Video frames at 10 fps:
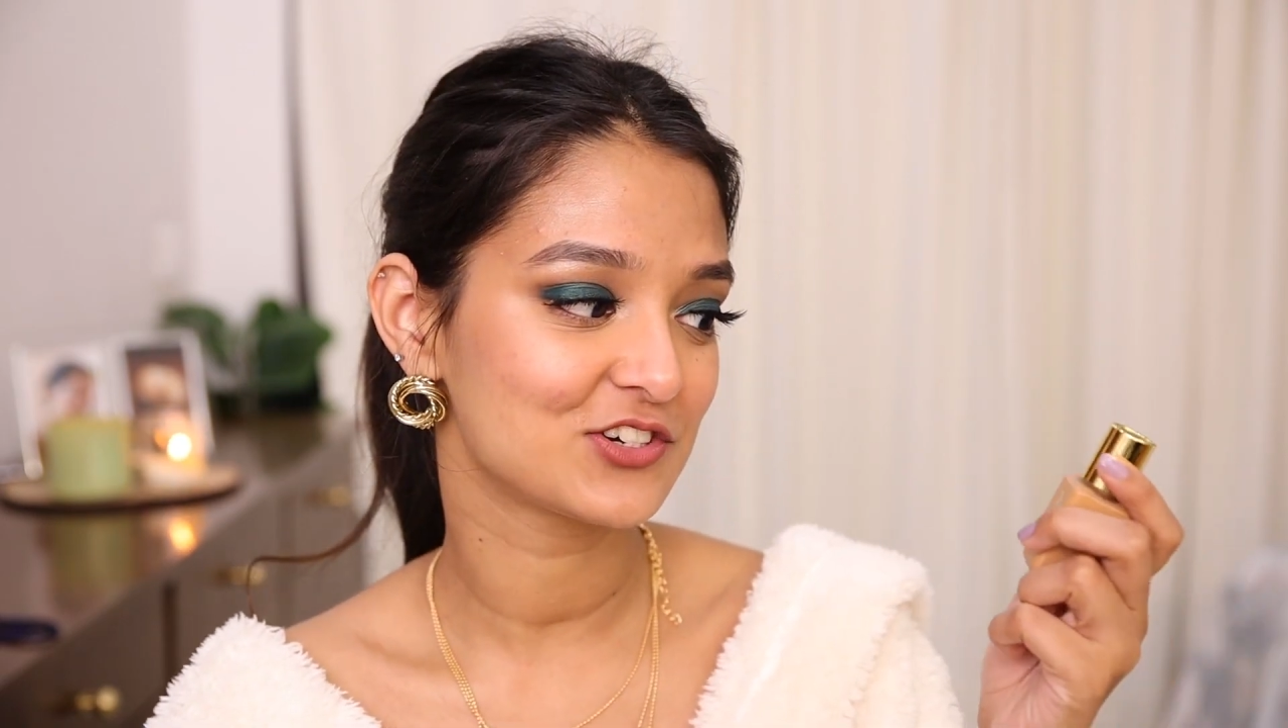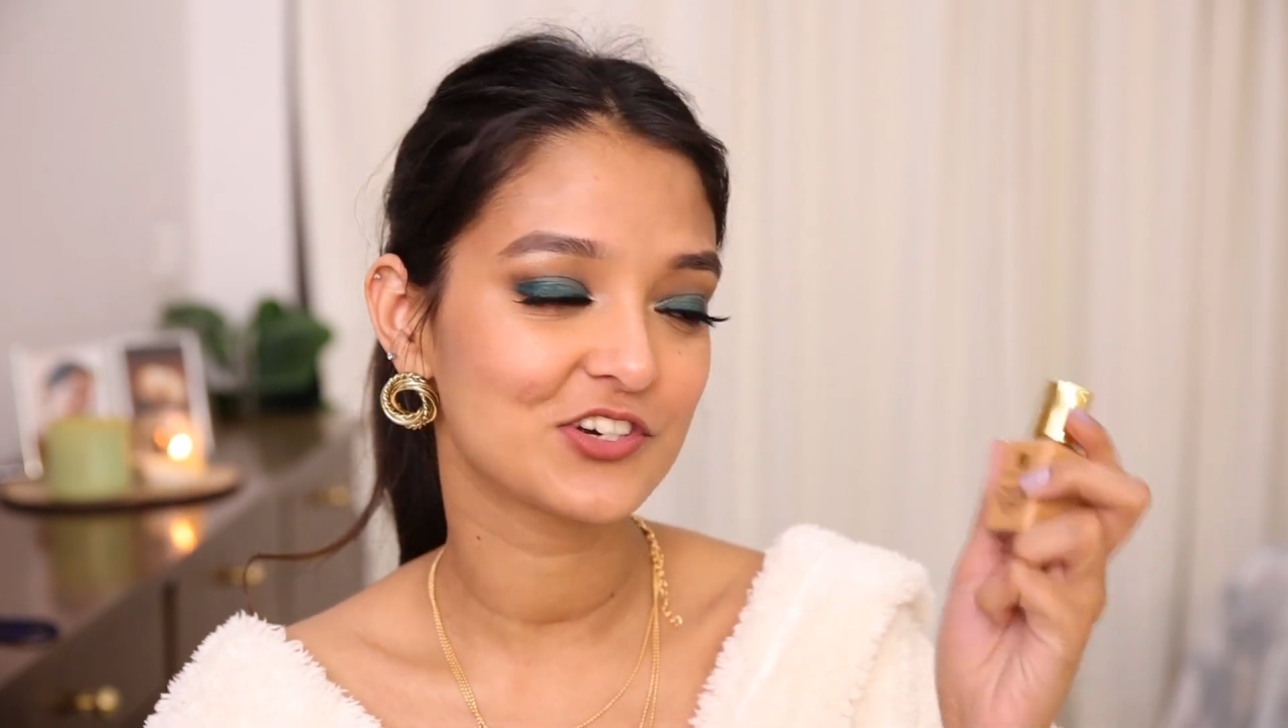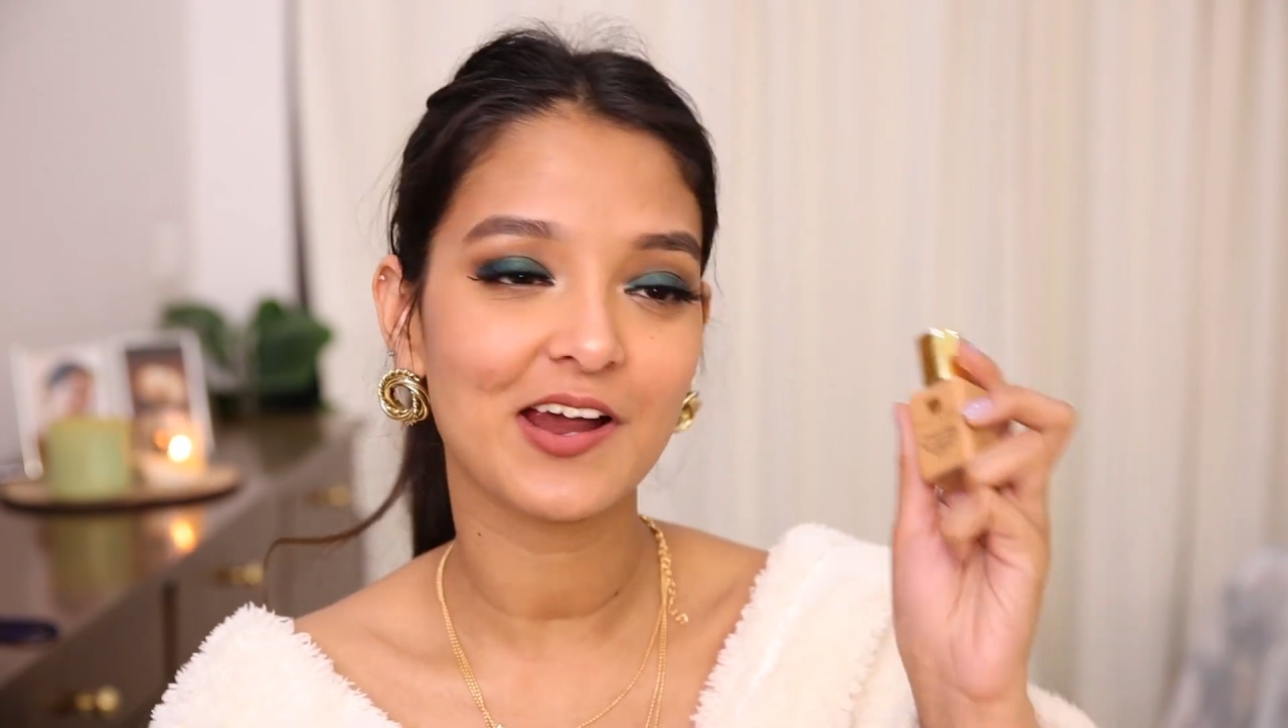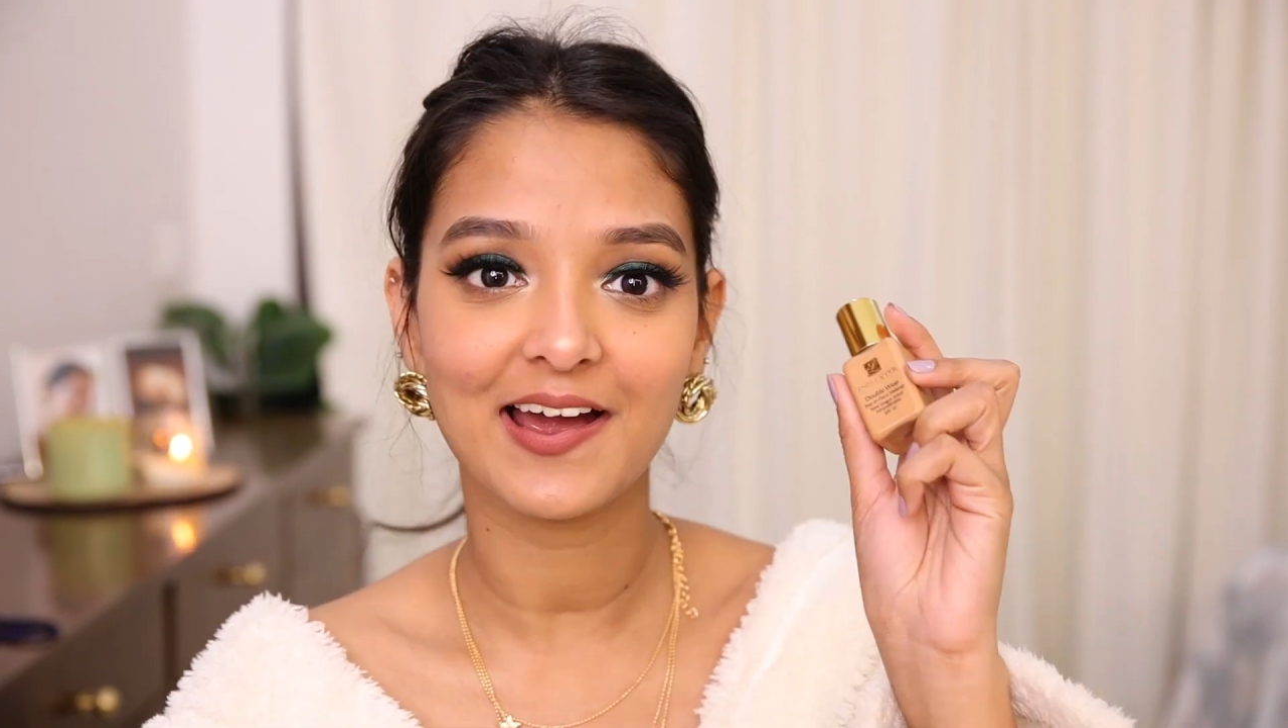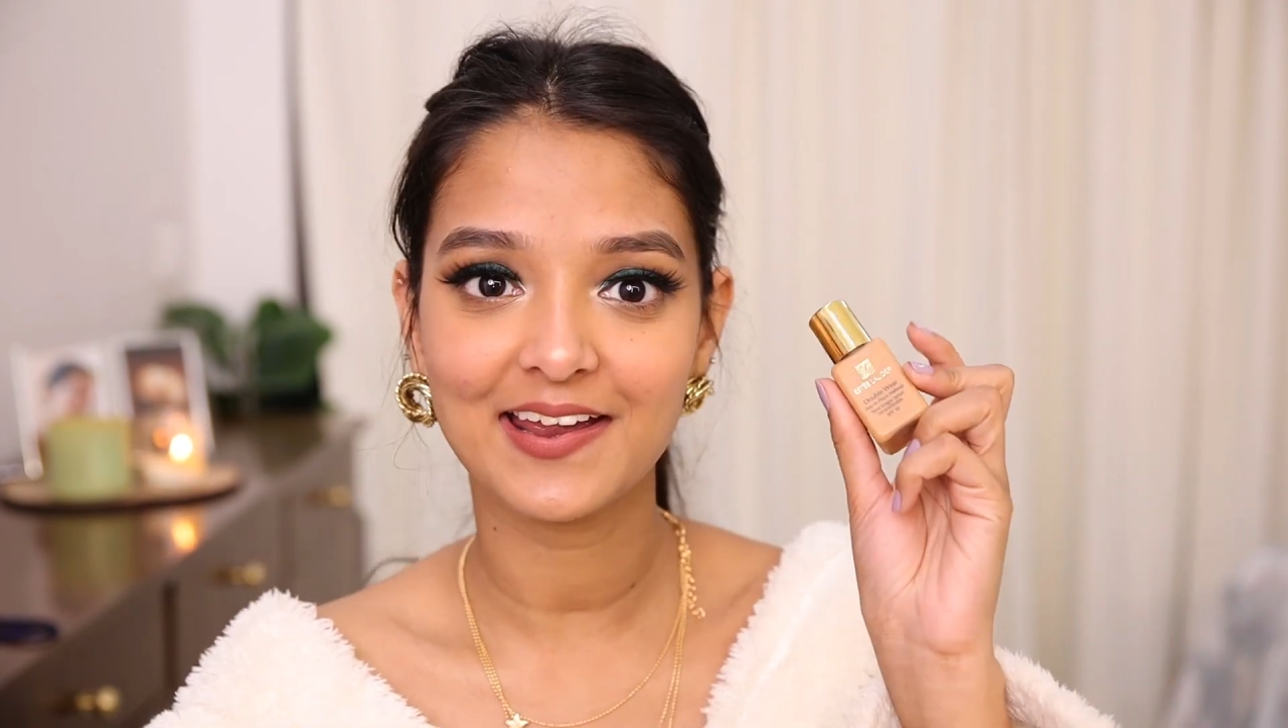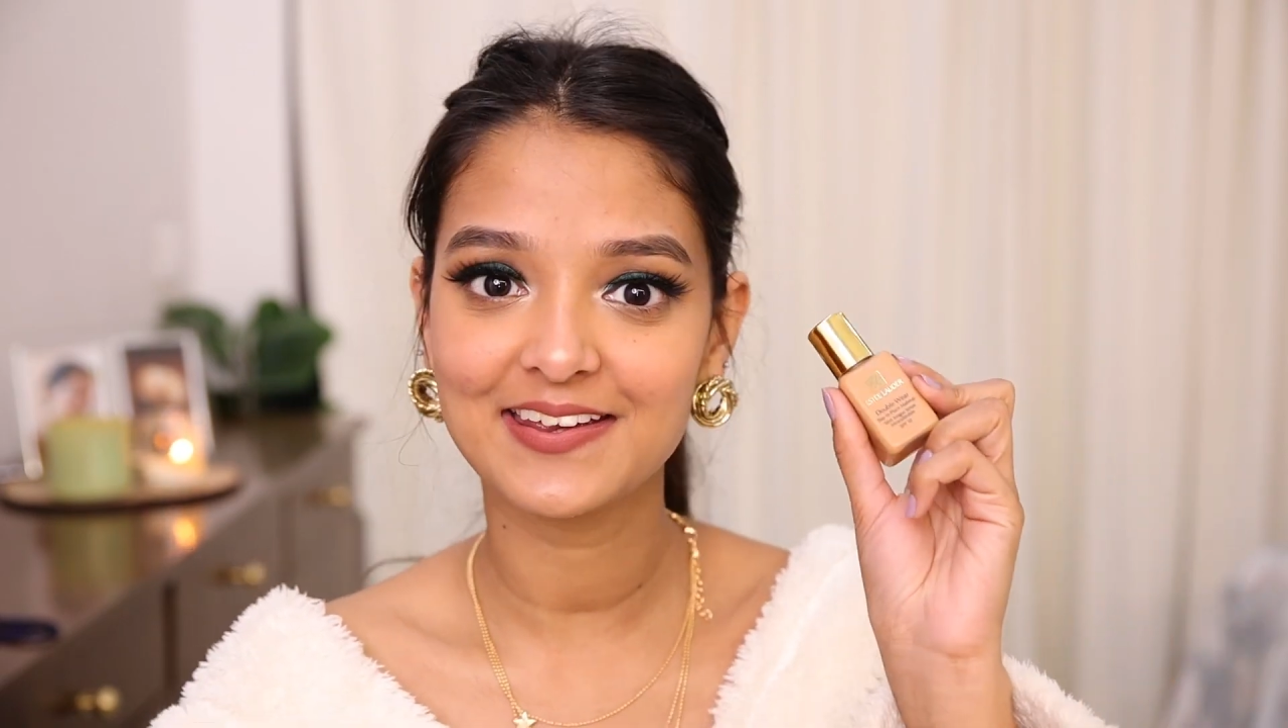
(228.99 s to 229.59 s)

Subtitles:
try